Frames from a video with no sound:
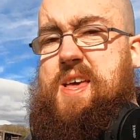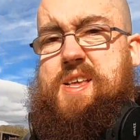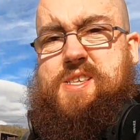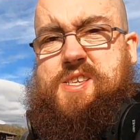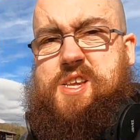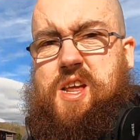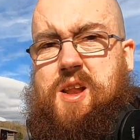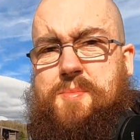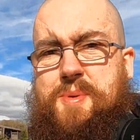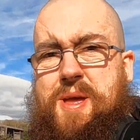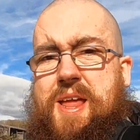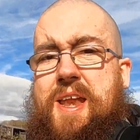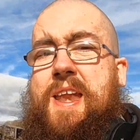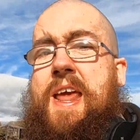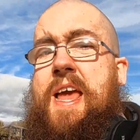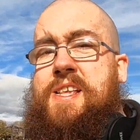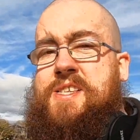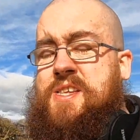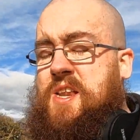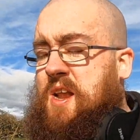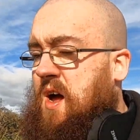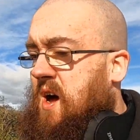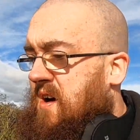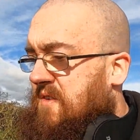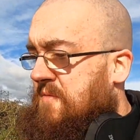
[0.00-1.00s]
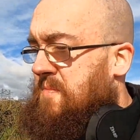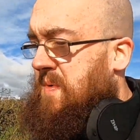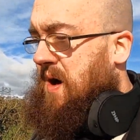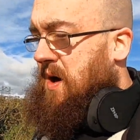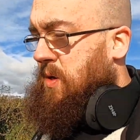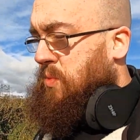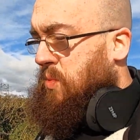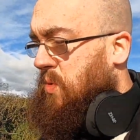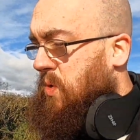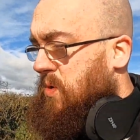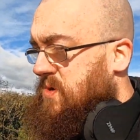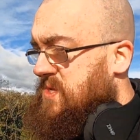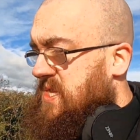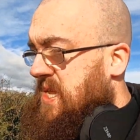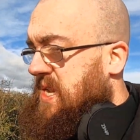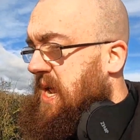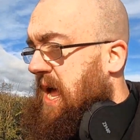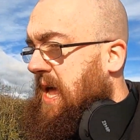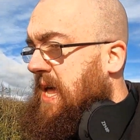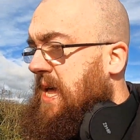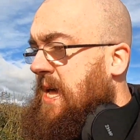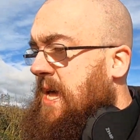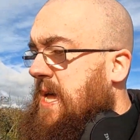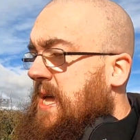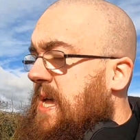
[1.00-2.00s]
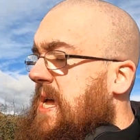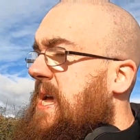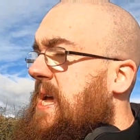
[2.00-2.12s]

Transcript: it's going to be an 8.5 mile walk today.